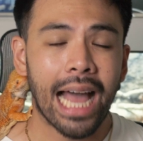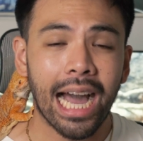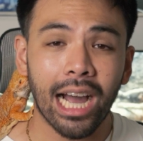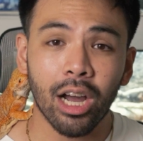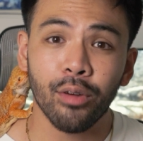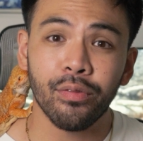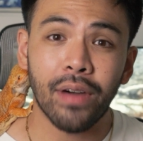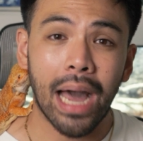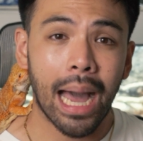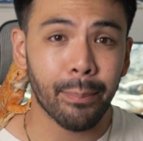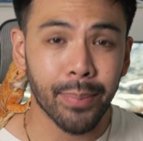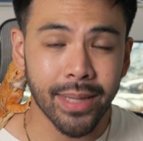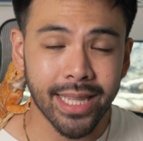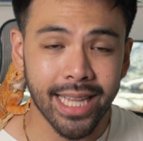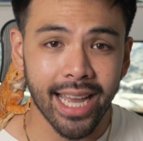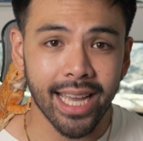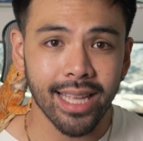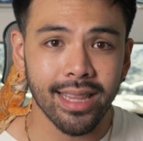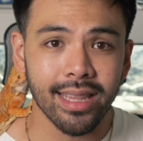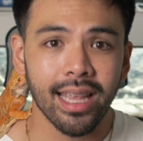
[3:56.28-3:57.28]
lack of
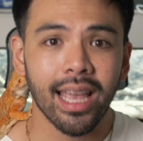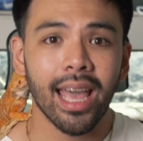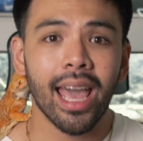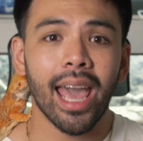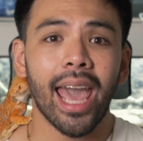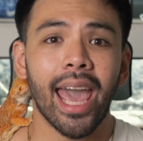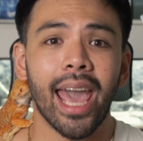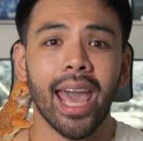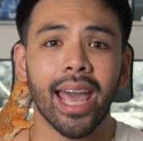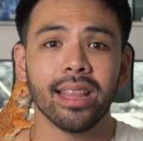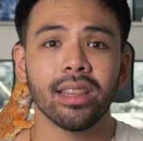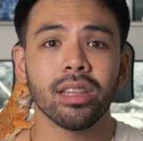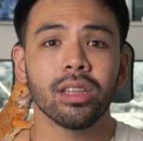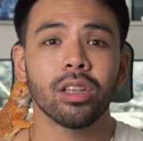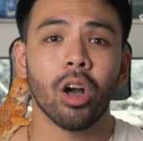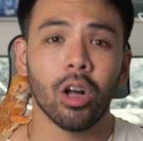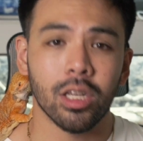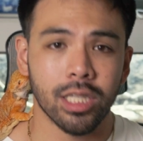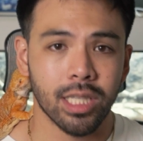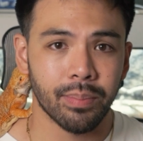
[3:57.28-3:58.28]
appetite, and
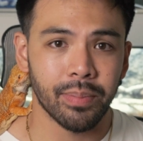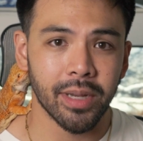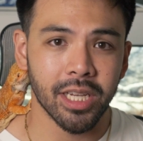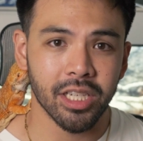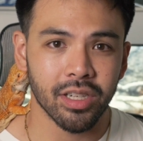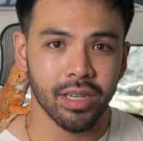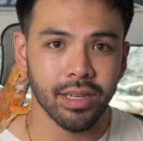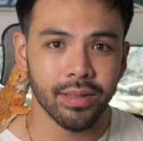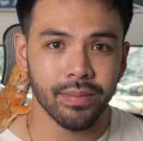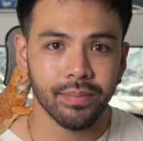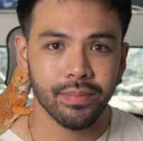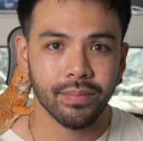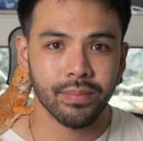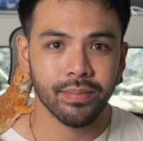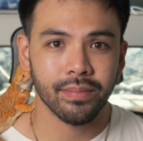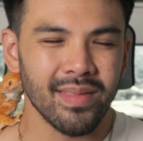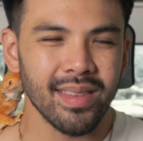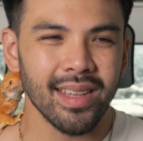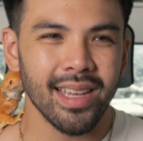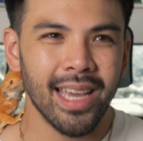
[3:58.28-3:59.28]
constipation.
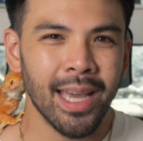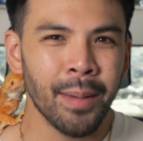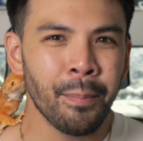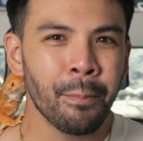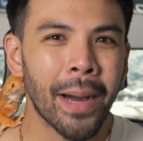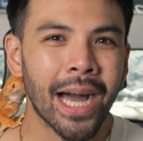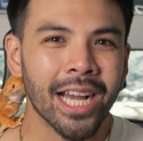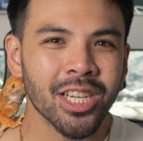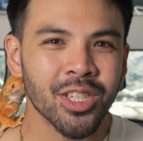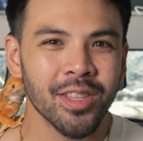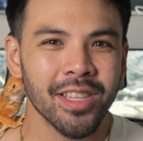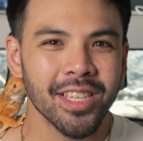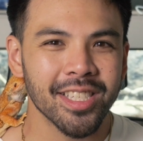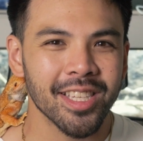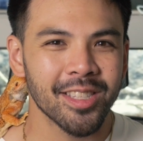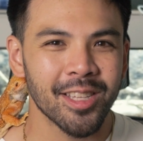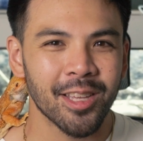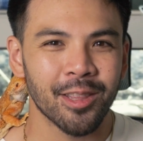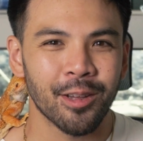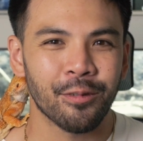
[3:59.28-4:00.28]
Impaction is
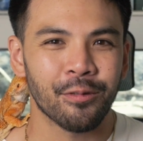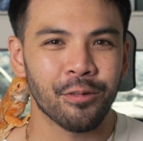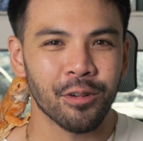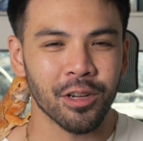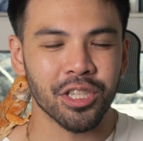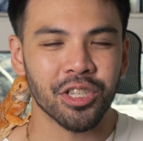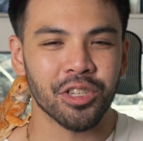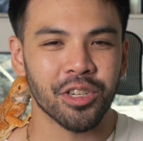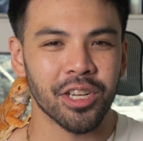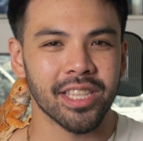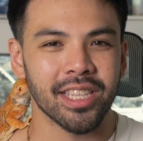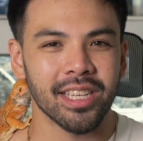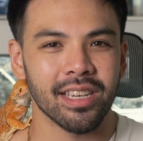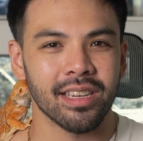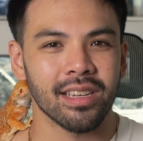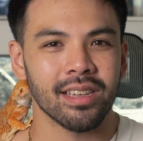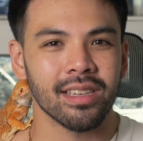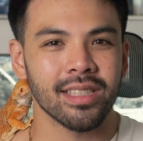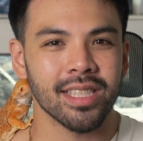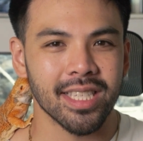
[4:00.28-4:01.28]
another
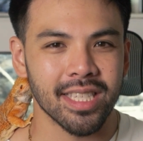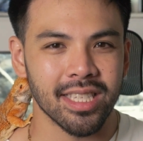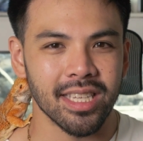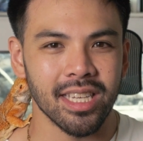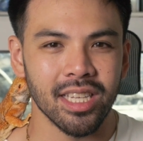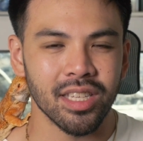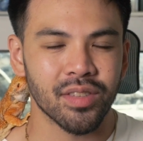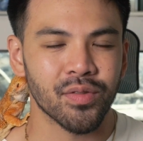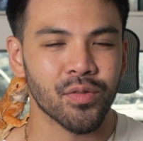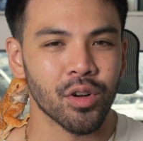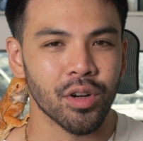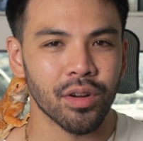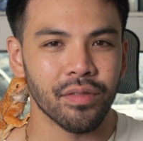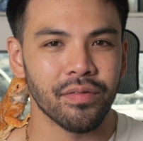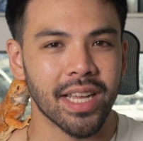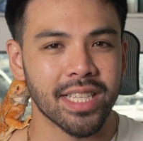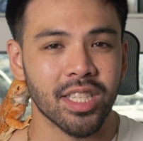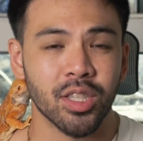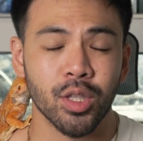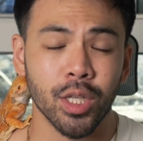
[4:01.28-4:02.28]
frustrating disease for
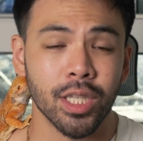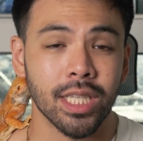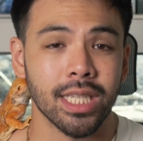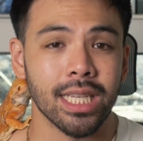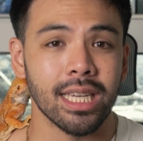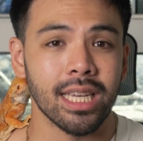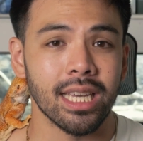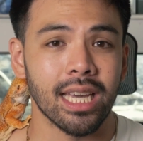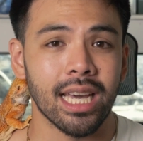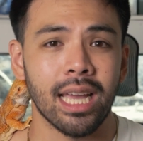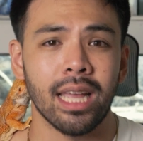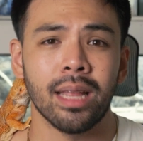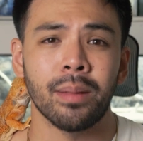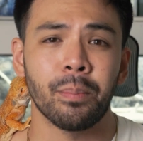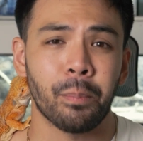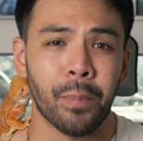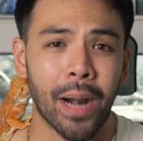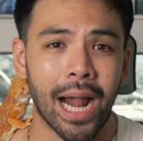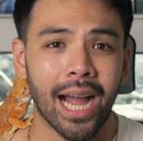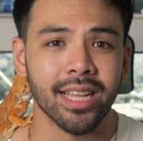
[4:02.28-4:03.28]
vets to see
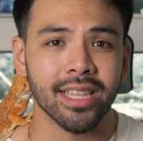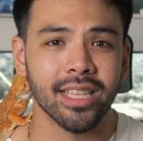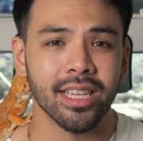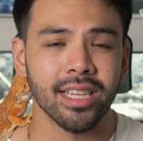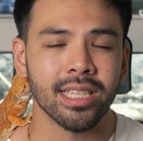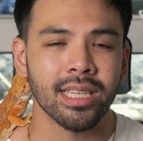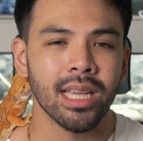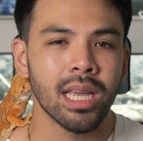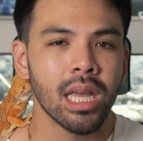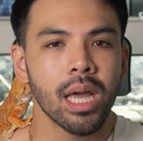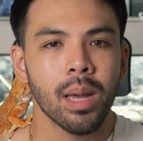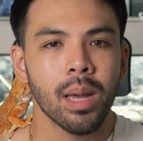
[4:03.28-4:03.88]
in practice,